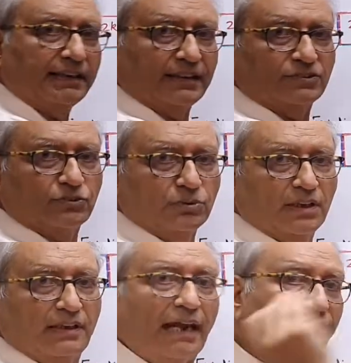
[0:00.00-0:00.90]
it is to
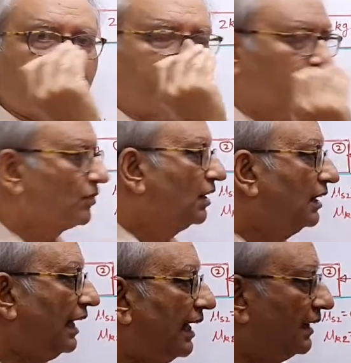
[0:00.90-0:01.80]
the left,
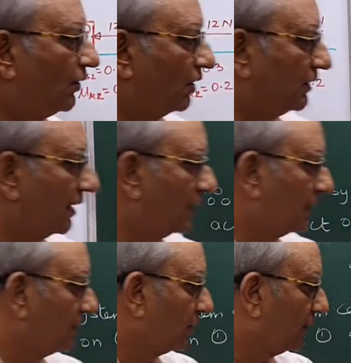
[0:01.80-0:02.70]
and on the
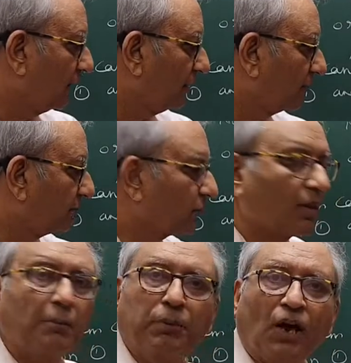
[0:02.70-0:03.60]

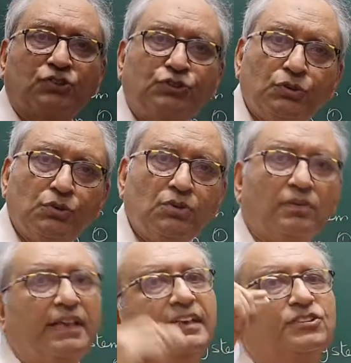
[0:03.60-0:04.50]
block 2
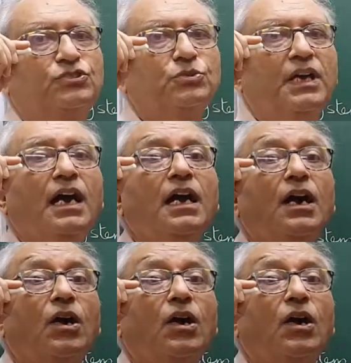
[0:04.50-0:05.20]
it is to the